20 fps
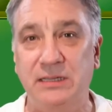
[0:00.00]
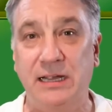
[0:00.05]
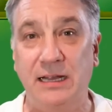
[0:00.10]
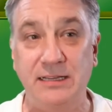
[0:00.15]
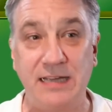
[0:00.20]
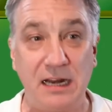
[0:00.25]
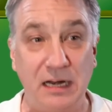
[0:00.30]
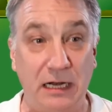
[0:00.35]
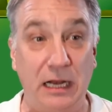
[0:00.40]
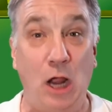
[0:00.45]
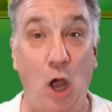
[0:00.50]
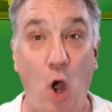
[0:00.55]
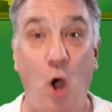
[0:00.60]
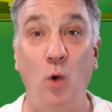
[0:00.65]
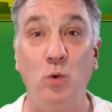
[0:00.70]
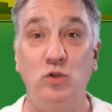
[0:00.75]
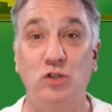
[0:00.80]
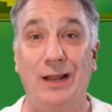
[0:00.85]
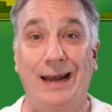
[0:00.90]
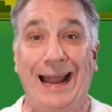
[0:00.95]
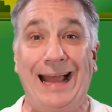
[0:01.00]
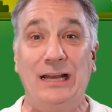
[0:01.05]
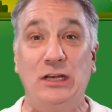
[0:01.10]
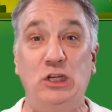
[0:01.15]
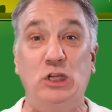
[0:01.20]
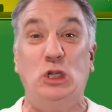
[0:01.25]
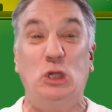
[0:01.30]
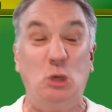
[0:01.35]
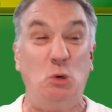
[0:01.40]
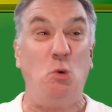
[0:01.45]
technically owns the land
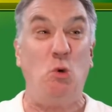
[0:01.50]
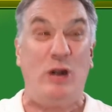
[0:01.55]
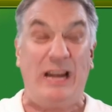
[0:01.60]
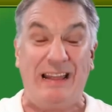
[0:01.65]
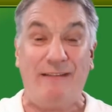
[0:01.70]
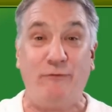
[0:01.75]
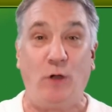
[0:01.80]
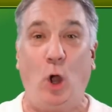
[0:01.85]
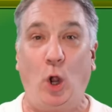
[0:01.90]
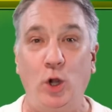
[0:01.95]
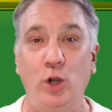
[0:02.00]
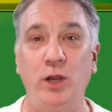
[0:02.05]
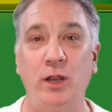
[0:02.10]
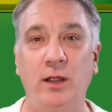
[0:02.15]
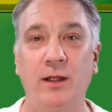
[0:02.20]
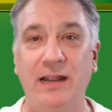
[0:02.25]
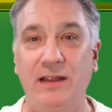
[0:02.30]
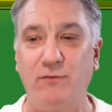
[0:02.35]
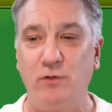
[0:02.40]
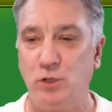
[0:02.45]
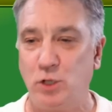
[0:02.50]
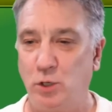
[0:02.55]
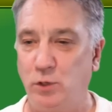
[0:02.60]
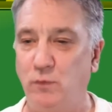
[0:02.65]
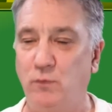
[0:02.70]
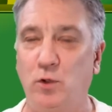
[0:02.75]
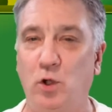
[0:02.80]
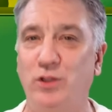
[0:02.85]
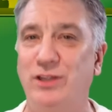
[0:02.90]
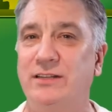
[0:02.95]
you live on, even though
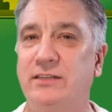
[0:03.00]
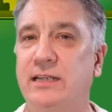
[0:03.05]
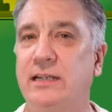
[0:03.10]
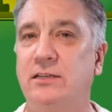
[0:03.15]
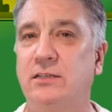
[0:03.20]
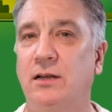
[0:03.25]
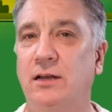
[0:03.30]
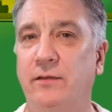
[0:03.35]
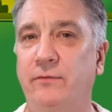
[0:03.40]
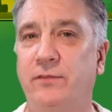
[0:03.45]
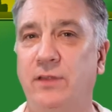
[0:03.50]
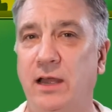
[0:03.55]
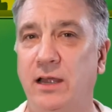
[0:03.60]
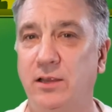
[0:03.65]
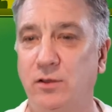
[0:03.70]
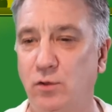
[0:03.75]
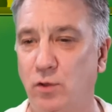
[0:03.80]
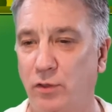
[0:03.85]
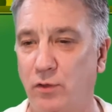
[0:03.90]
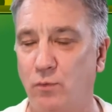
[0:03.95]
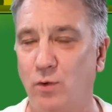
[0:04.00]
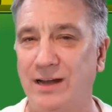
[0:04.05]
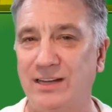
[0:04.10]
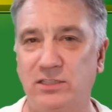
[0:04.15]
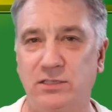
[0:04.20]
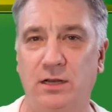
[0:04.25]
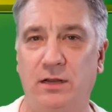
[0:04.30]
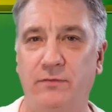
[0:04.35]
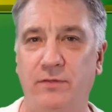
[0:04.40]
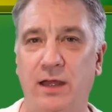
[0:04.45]
you've got the deed to live there, you've got the rights
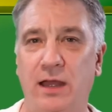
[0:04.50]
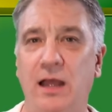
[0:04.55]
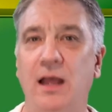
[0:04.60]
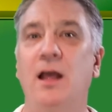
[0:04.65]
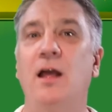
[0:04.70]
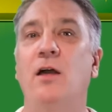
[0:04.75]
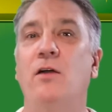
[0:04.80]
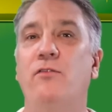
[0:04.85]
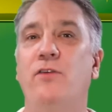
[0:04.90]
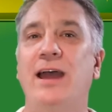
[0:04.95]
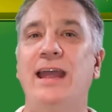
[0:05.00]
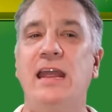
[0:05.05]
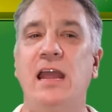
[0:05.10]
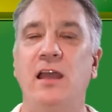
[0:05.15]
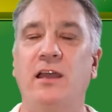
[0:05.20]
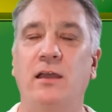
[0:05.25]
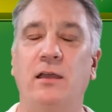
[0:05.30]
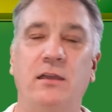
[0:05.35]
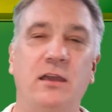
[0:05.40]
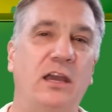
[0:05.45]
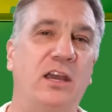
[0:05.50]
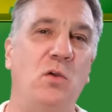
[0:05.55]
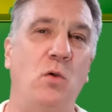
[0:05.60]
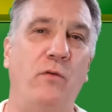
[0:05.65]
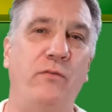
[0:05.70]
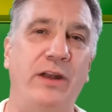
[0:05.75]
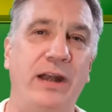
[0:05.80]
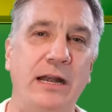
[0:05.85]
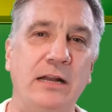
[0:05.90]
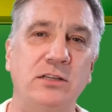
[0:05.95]
to live there, they can kick you
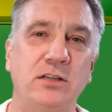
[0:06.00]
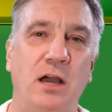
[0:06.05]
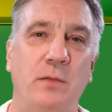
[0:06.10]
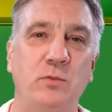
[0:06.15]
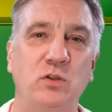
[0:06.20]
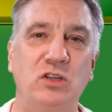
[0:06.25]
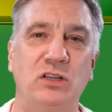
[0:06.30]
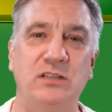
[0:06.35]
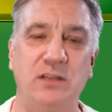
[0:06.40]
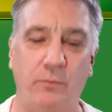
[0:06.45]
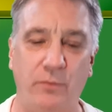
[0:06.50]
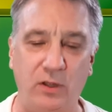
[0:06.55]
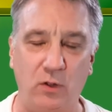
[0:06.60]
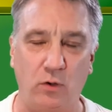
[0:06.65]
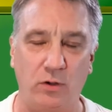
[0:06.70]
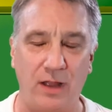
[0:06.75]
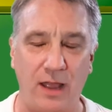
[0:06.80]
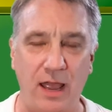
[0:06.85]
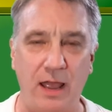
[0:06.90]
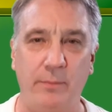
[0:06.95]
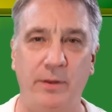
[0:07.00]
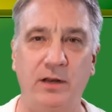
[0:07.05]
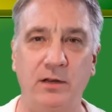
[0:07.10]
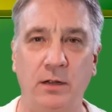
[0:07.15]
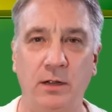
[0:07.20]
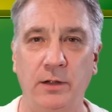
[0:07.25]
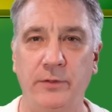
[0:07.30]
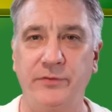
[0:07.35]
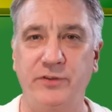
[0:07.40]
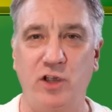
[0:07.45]
off at any time using something called eminent
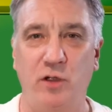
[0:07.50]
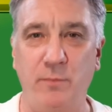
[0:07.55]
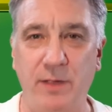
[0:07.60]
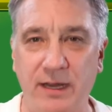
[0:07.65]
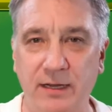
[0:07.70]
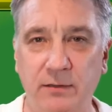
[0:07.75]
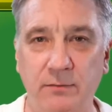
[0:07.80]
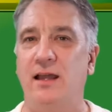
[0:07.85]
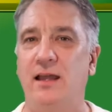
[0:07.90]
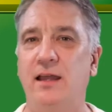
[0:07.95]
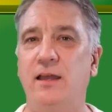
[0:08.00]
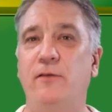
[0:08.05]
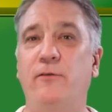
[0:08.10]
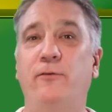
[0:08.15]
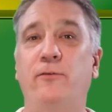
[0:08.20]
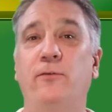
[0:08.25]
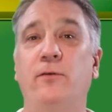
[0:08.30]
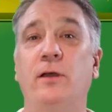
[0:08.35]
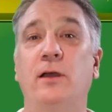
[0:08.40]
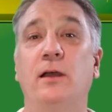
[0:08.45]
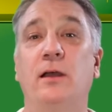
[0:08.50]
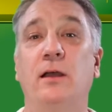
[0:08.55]
domain. If